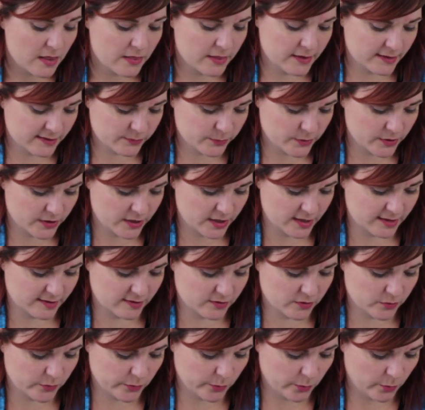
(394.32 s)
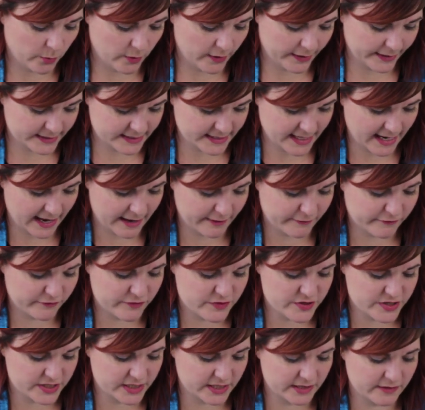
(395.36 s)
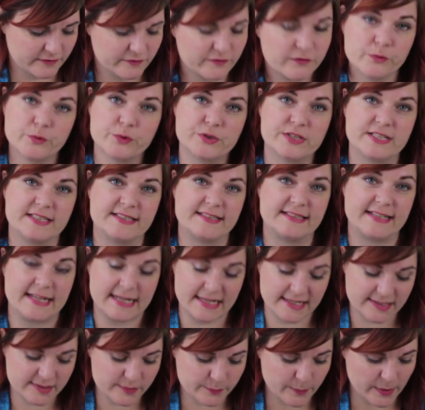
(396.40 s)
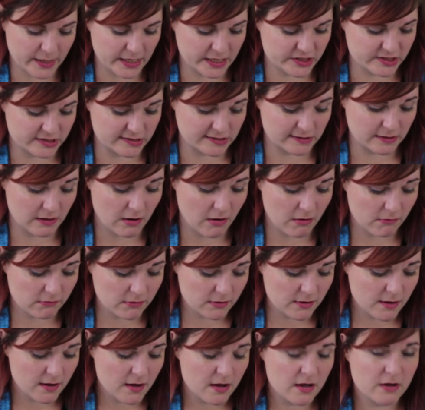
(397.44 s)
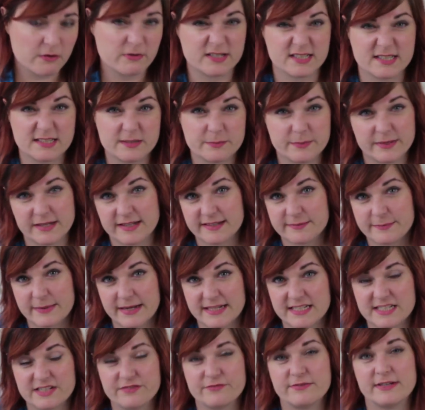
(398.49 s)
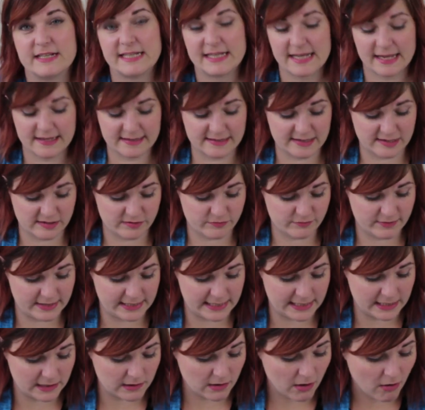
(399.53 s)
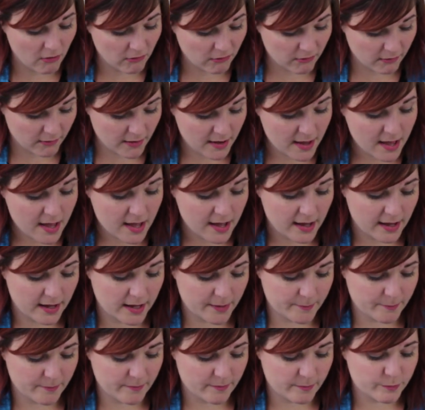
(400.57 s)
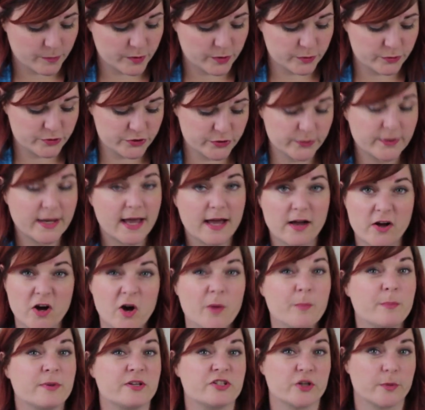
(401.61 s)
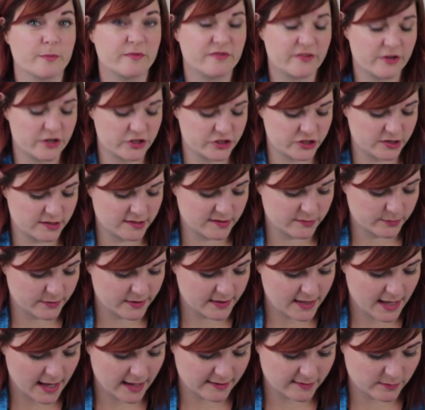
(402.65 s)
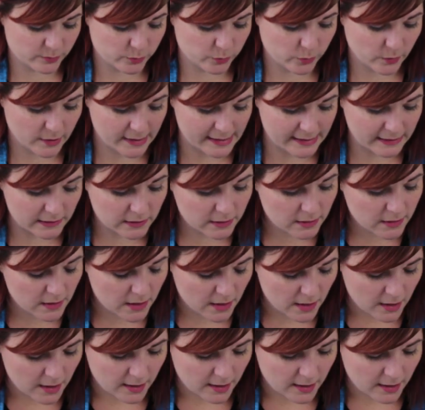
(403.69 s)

This one is quite a hefty 46 pages long, which is to be expected really as it's really long. You do get copy shop versions with that as well,